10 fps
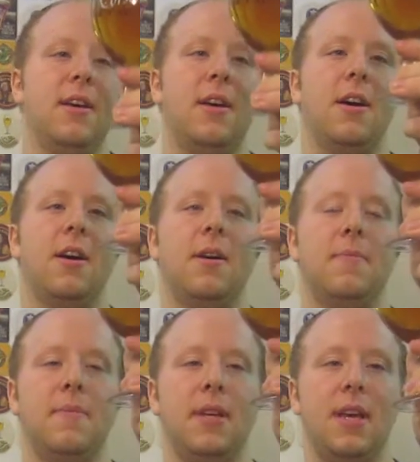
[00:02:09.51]

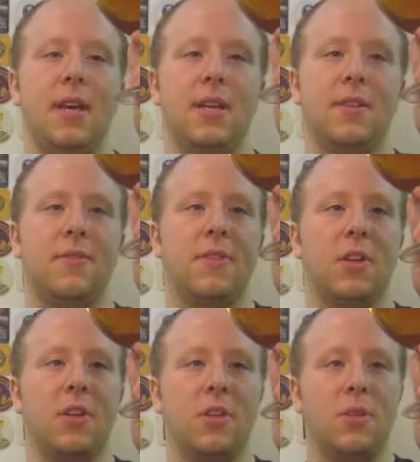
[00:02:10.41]
And it's
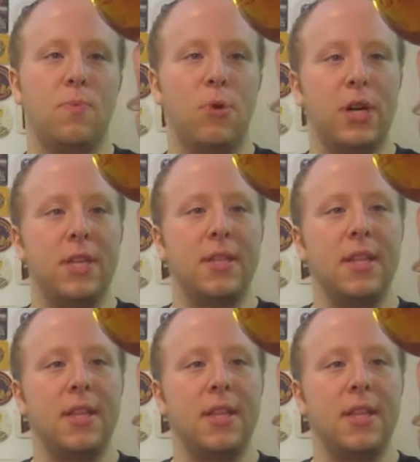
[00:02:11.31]
a pretty,